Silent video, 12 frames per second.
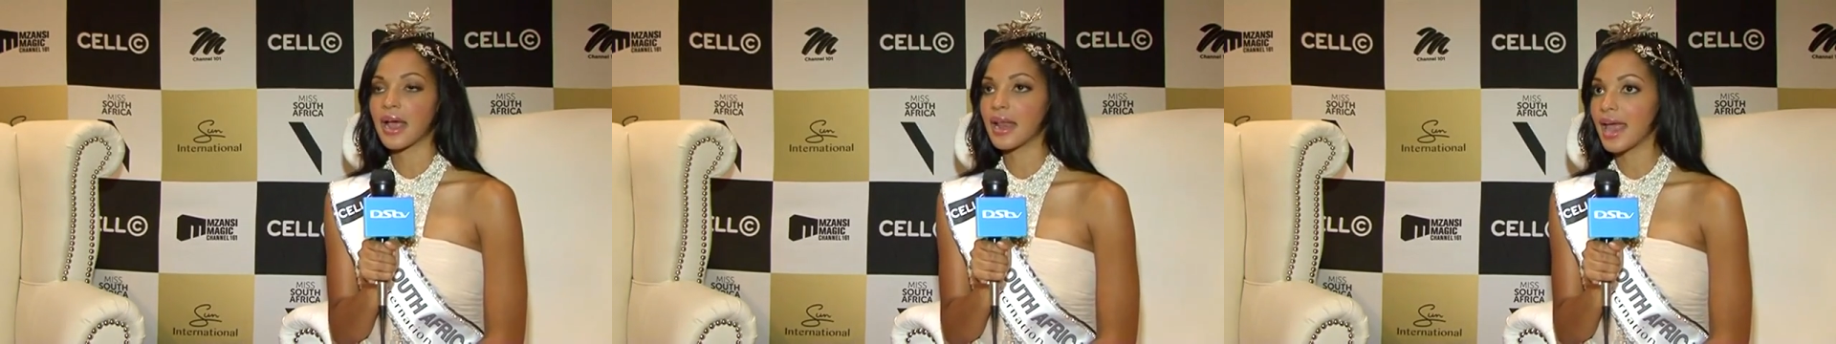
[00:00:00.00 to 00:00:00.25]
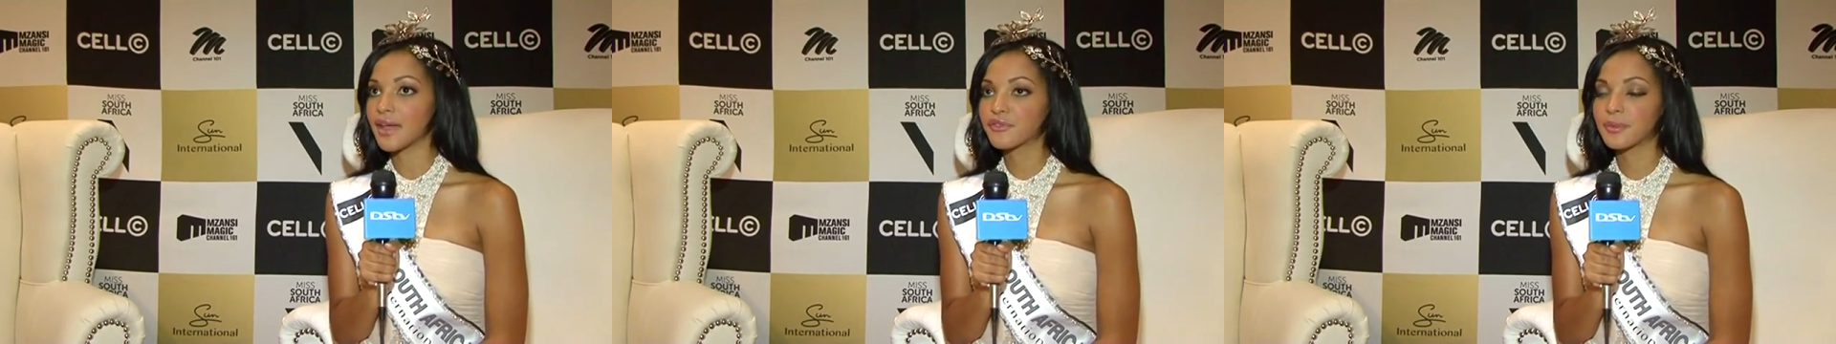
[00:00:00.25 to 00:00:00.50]

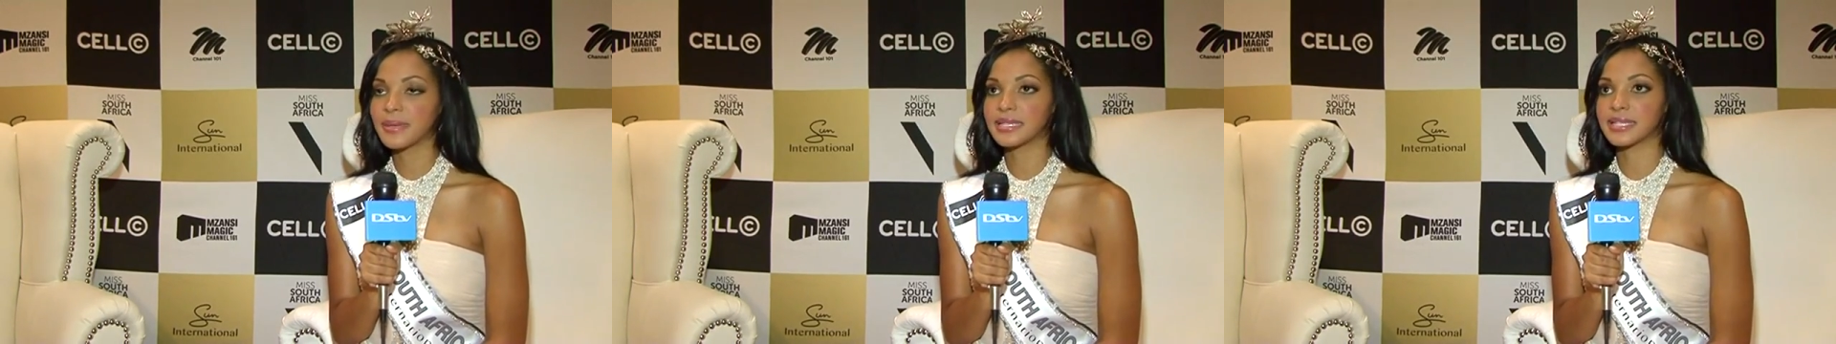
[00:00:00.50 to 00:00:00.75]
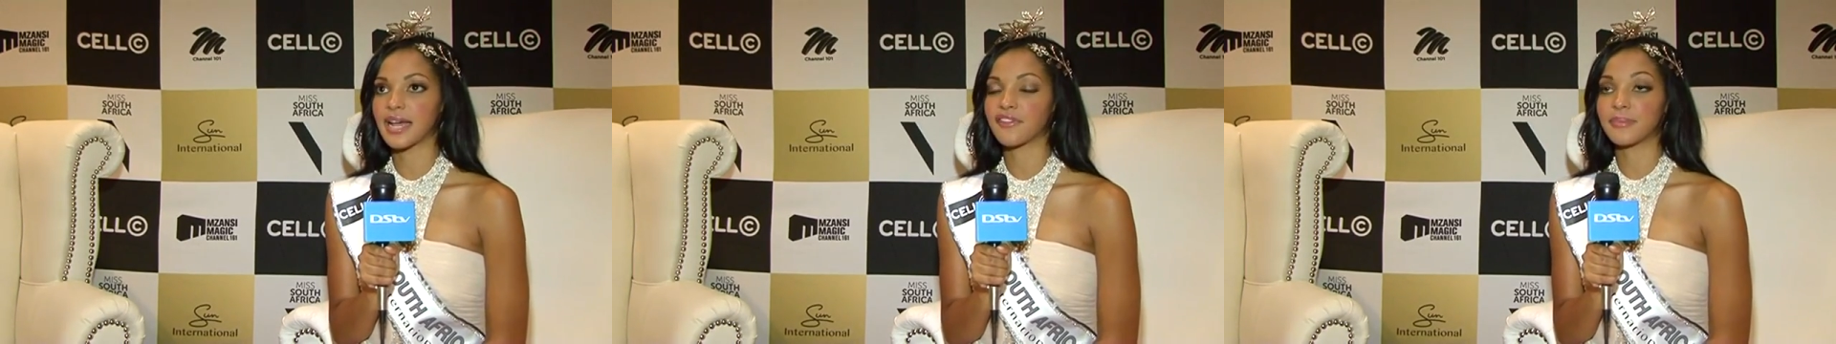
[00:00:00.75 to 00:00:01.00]
life will be
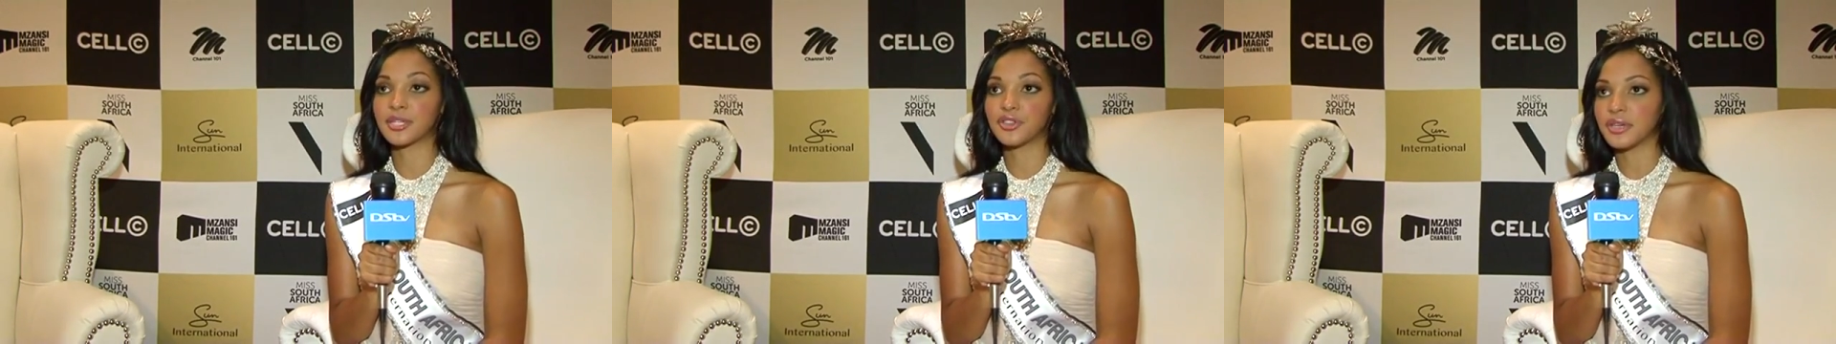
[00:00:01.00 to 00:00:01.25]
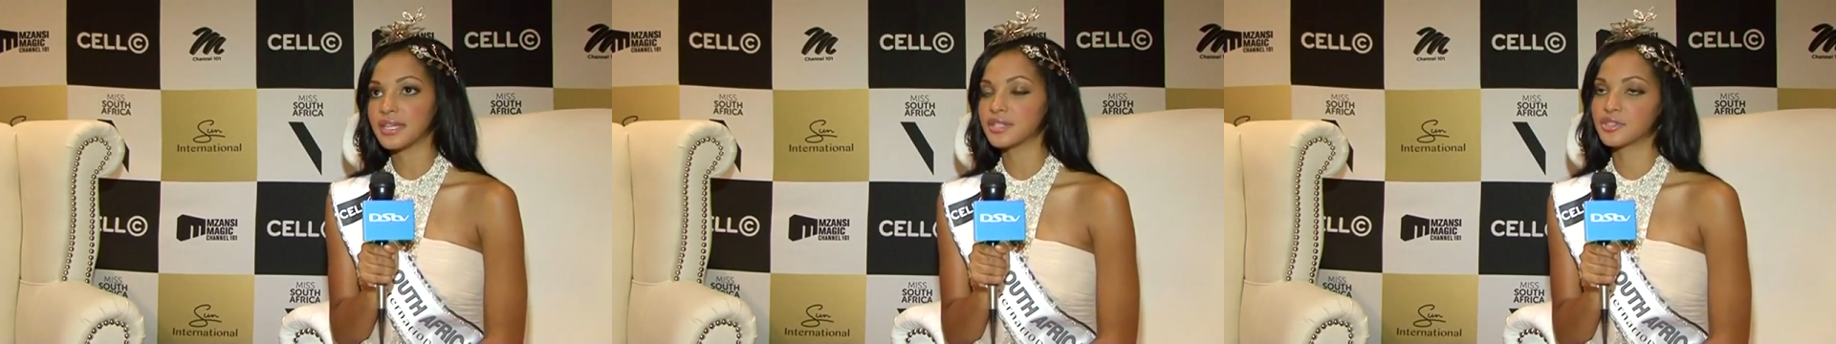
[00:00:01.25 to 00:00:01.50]
tough, but
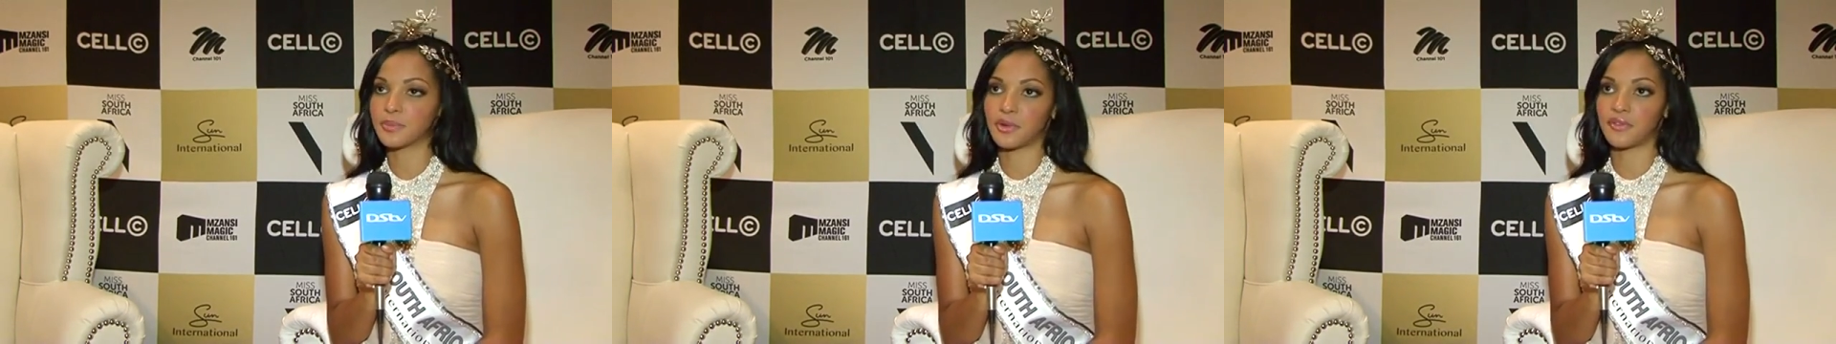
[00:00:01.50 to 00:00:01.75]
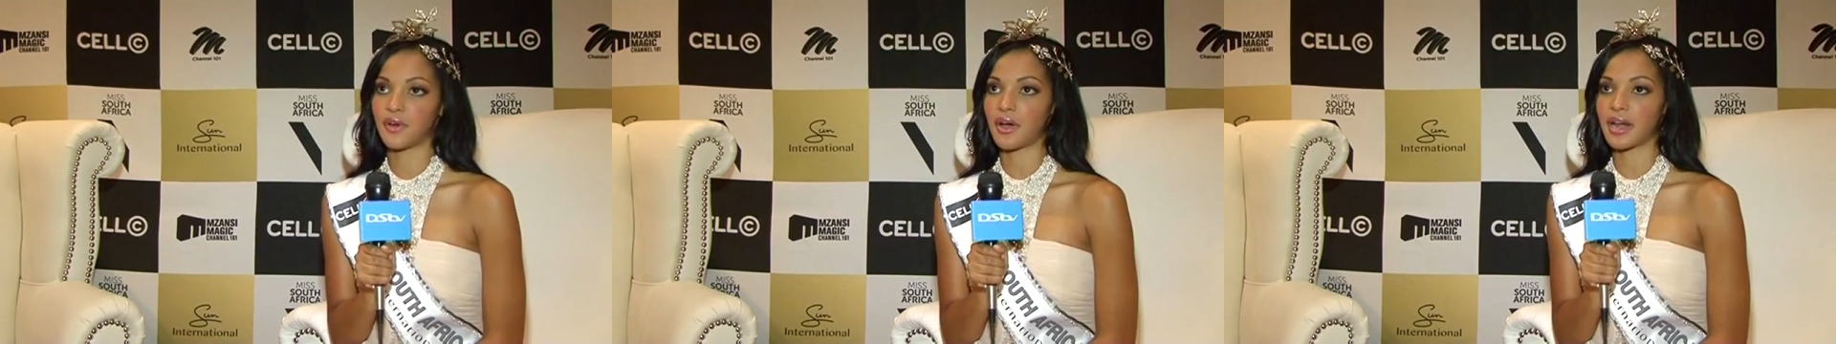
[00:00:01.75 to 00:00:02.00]
you need to
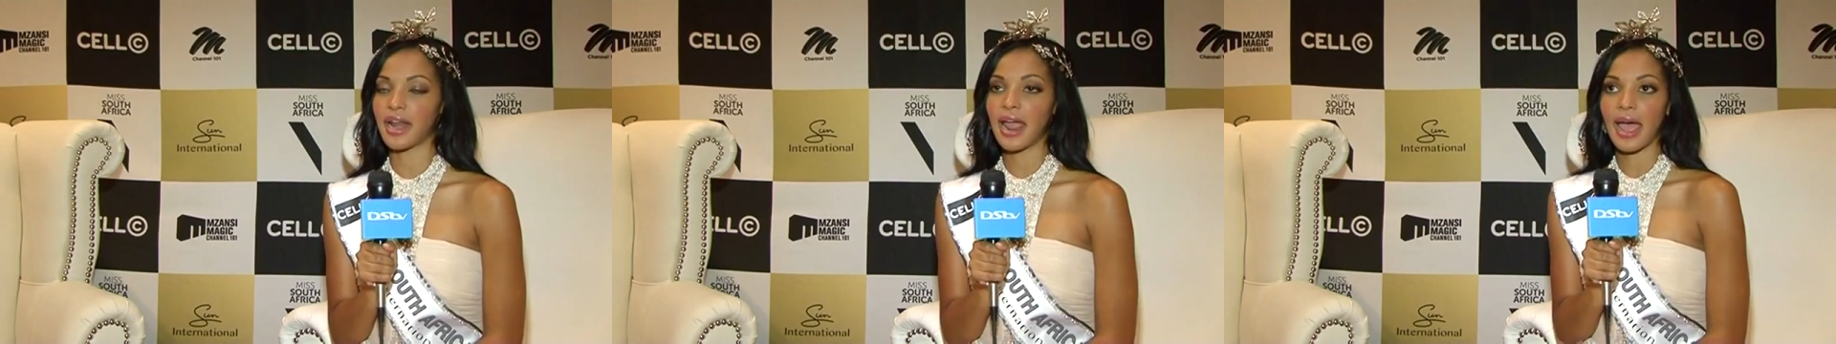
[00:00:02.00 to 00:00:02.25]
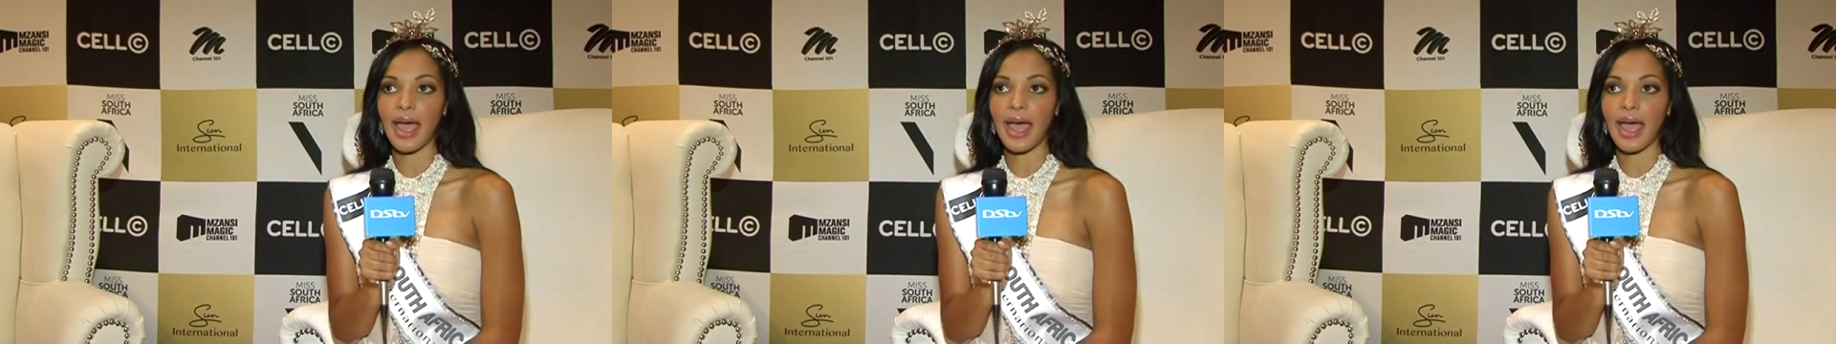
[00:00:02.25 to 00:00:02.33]
move on.